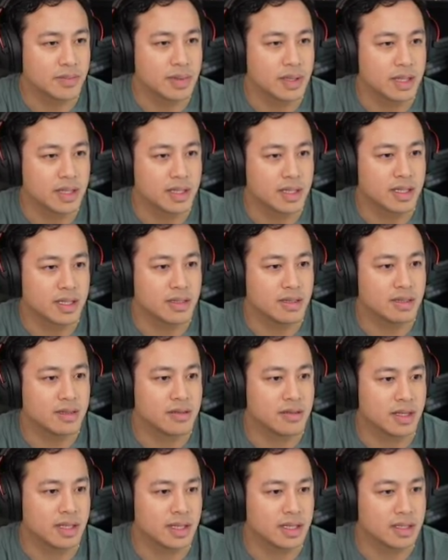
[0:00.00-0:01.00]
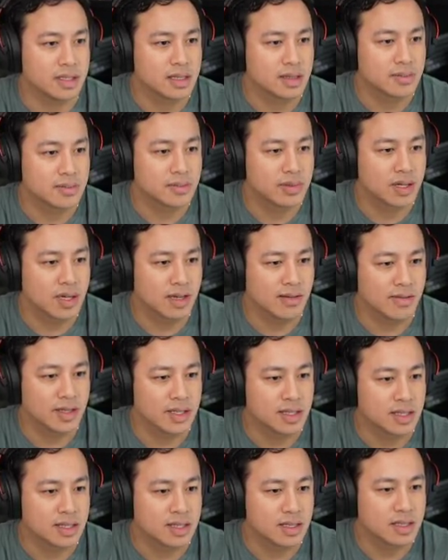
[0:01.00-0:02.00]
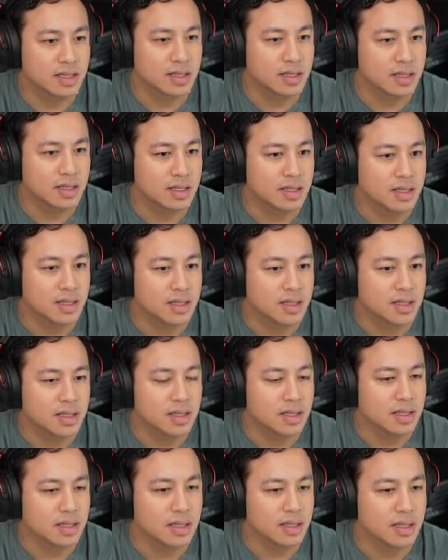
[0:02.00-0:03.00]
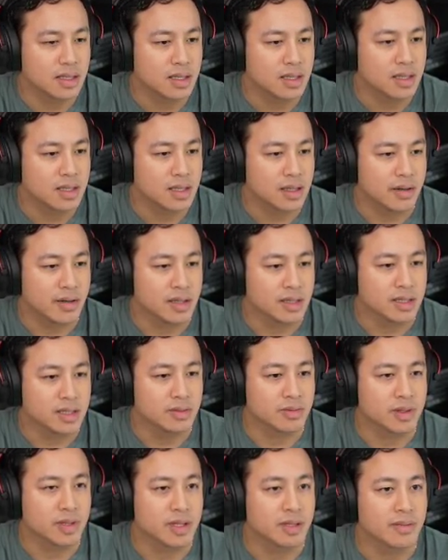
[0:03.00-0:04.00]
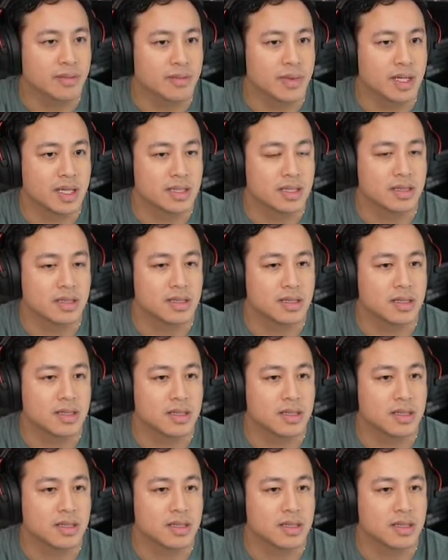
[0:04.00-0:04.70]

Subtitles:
Plugin, great, private. No, I just want master.